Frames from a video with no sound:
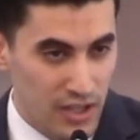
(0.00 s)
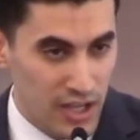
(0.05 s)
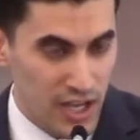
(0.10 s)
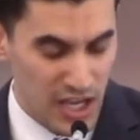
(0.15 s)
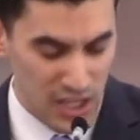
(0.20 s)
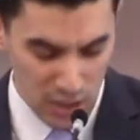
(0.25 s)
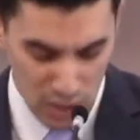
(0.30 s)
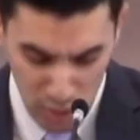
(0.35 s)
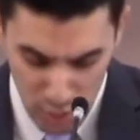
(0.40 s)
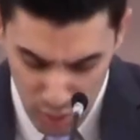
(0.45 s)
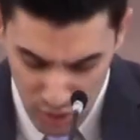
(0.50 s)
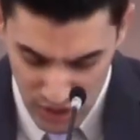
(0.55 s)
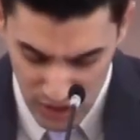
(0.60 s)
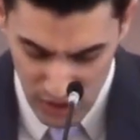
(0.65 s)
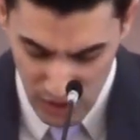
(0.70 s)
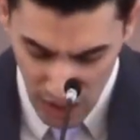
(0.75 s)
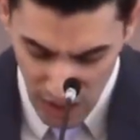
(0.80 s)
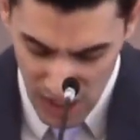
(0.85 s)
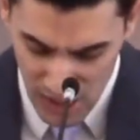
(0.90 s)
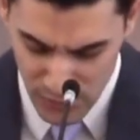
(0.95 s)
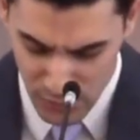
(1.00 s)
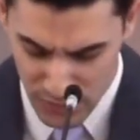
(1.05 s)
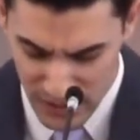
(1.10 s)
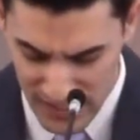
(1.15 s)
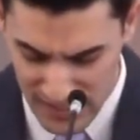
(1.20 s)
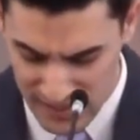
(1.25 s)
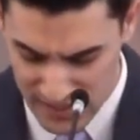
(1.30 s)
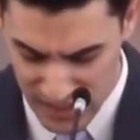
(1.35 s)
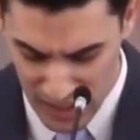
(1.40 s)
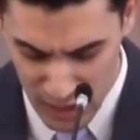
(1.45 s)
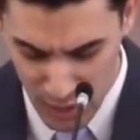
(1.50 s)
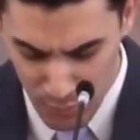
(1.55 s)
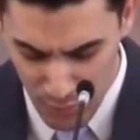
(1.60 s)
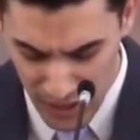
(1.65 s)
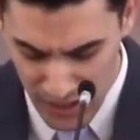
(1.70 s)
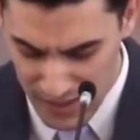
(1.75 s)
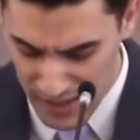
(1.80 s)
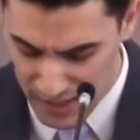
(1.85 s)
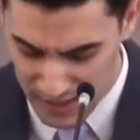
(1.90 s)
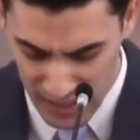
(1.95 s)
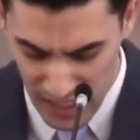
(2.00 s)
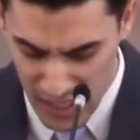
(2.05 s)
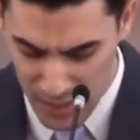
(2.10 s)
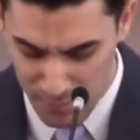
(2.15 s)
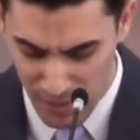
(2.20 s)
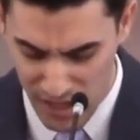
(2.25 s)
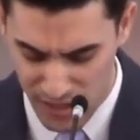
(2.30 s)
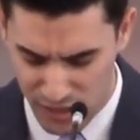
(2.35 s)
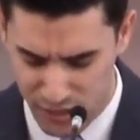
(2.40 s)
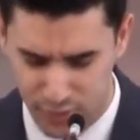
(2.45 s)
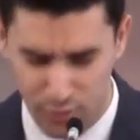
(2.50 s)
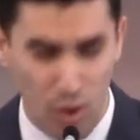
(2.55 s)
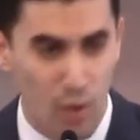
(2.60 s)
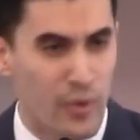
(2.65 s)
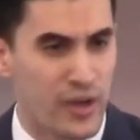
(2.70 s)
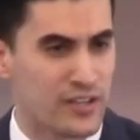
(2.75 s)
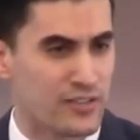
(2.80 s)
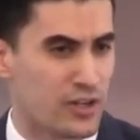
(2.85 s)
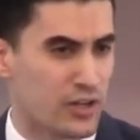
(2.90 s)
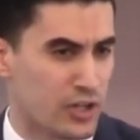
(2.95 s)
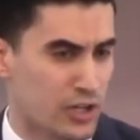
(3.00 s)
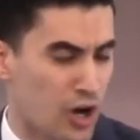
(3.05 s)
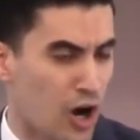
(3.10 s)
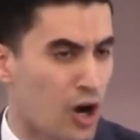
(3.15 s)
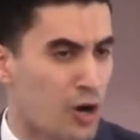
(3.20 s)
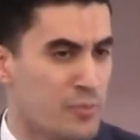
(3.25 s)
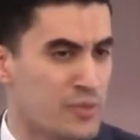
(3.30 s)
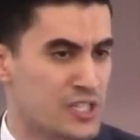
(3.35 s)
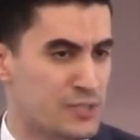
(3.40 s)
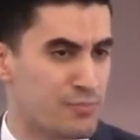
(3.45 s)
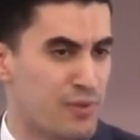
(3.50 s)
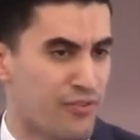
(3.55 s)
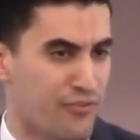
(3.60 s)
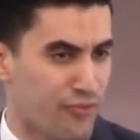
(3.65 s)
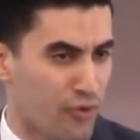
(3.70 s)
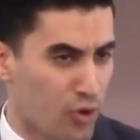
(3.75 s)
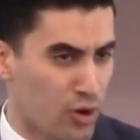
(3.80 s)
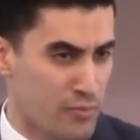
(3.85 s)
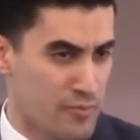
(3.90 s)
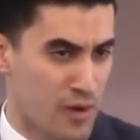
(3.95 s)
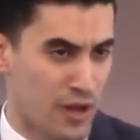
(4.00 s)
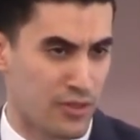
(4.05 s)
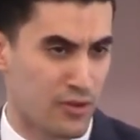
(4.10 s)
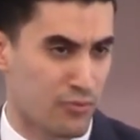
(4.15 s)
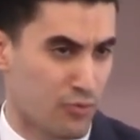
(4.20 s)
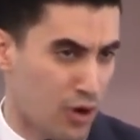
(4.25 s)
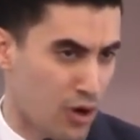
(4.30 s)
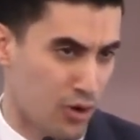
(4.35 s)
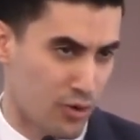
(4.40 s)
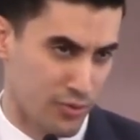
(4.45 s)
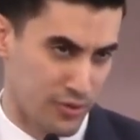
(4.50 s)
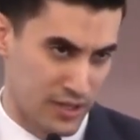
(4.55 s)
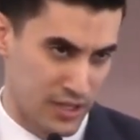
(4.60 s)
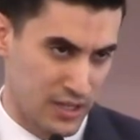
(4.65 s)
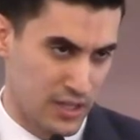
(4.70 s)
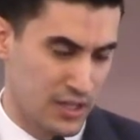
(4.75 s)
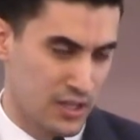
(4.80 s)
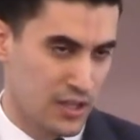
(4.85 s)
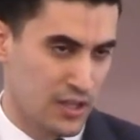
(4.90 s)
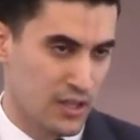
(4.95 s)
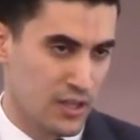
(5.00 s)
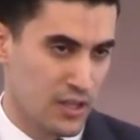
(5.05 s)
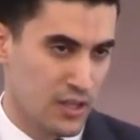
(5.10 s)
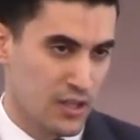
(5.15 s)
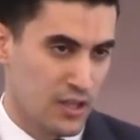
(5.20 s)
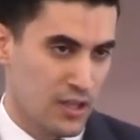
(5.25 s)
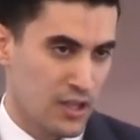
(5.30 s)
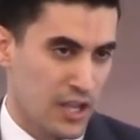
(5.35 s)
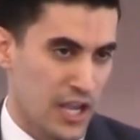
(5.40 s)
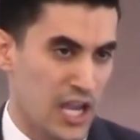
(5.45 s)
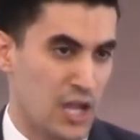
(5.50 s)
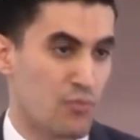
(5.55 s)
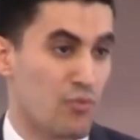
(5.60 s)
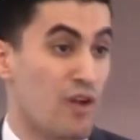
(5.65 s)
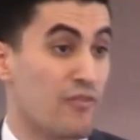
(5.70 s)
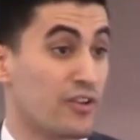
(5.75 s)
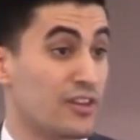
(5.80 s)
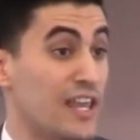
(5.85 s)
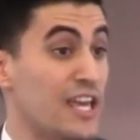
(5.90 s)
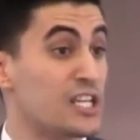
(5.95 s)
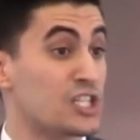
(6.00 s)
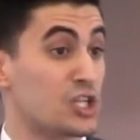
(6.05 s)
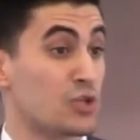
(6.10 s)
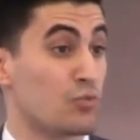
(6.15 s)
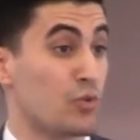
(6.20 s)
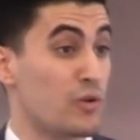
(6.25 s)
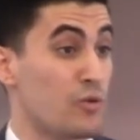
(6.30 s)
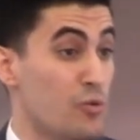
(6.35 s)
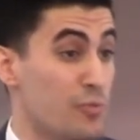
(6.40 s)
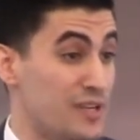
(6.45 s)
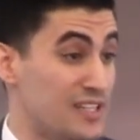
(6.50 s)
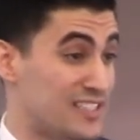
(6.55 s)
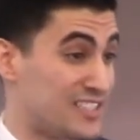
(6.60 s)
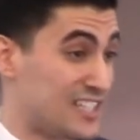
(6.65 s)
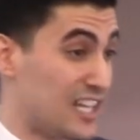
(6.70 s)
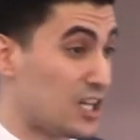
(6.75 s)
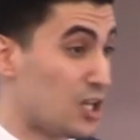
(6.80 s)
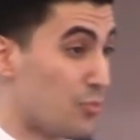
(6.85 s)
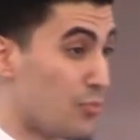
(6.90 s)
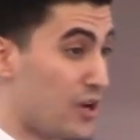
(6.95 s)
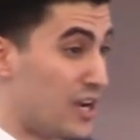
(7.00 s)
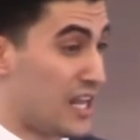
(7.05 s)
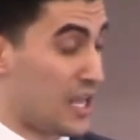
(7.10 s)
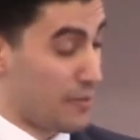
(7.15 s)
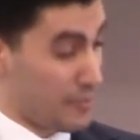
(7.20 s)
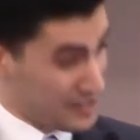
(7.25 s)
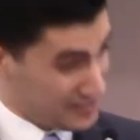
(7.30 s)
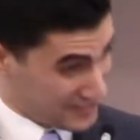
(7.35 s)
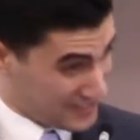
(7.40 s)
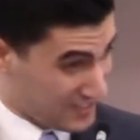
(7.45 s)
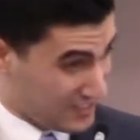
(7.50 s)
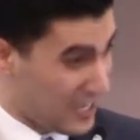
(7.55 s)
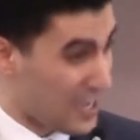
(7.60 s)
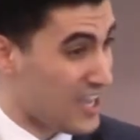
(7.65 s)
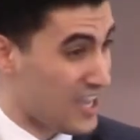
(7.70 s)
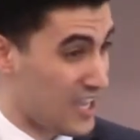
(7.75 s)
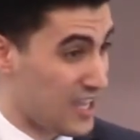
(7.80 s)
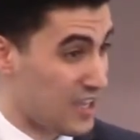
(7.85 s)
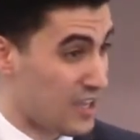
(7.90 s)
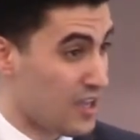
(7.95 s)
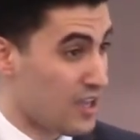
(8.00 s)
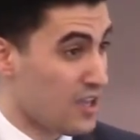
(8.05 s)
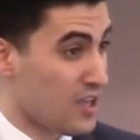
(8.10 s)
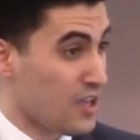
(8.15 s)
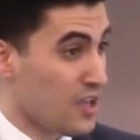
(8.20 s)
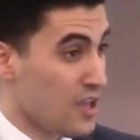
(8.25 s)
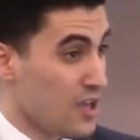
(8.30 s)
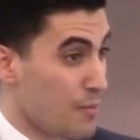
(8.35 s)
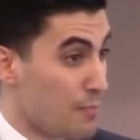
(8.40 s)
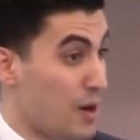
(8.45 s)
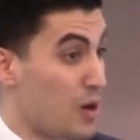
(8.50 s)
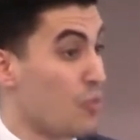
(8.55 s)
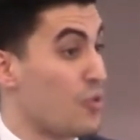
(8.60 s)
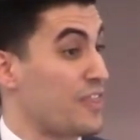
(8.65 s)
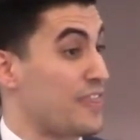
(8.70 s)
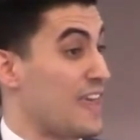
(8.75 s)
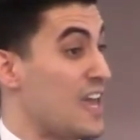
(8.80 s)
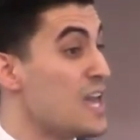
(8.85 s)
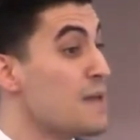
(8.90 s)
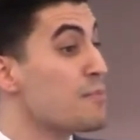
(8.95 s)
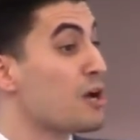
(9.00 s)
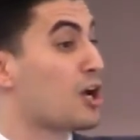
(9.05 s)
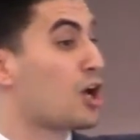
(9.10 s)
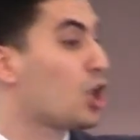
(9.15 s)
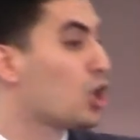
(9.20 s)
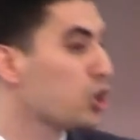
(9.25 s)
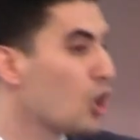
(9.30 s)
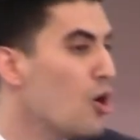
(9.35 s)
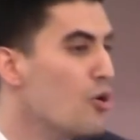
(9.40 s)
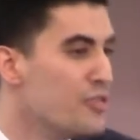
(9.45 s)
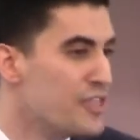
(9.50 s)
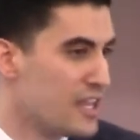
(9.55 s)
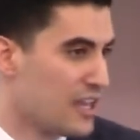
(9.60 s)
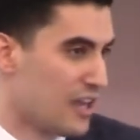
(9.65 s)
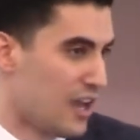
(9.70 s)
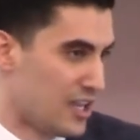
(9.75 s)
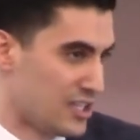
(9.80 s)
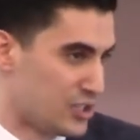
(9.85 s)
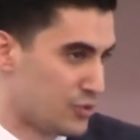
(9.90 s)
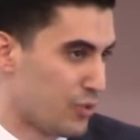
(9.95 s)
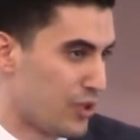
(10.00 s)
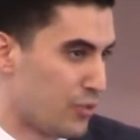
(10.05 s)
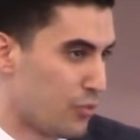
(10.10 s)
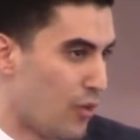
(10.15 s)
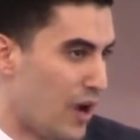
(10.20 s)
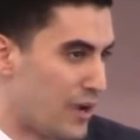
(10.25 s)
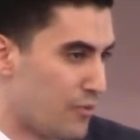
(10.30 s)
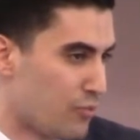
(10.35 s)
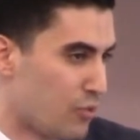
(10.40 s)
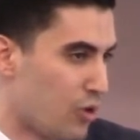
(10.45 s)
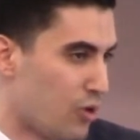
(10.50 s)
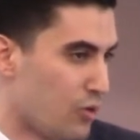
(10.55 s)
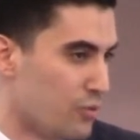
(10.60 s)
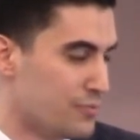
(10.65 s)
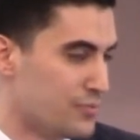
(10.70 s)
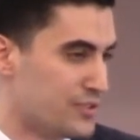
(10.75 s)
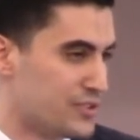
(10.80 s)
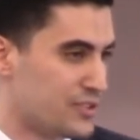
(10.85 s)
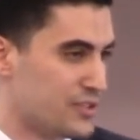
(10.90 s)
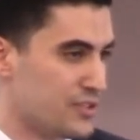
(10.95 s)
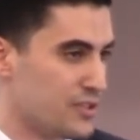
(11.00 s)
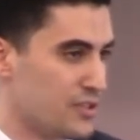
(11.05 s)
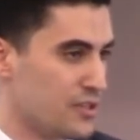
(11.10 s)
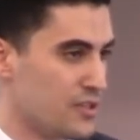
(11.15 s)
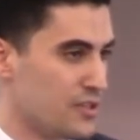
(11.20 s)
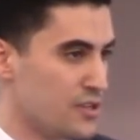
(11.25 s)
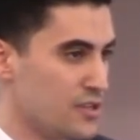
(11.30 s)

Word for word: In Luke's gospel, they celebrated the king by throwing their garments before him on the road. In Revelation, we will be celebrating him as king, but with him clothing us with white robes.